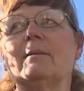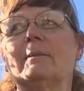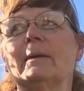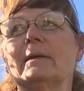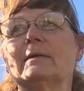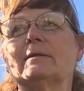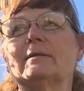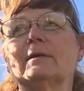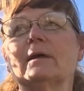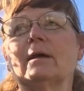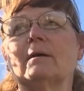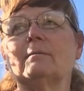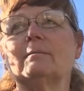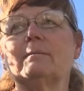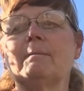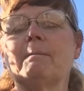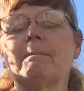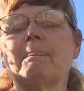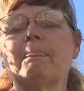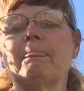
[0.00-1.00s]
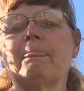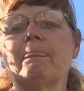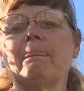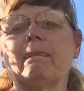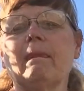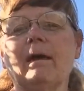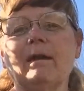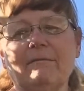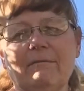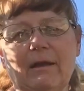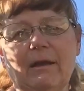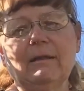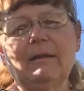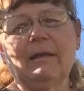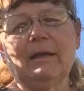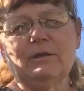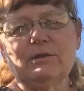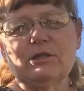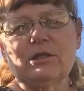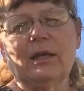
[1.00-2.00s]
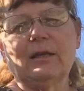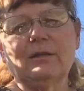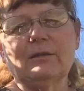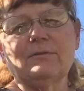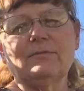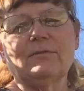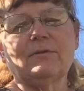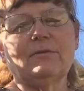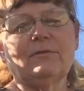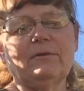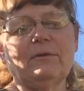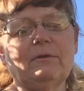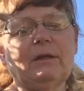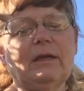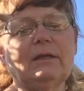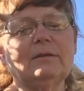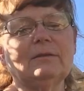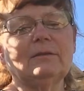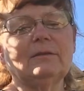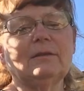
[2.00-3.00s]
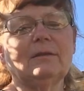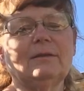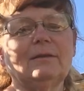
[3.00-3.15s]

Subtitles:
But and I've had laryngitis for a few days.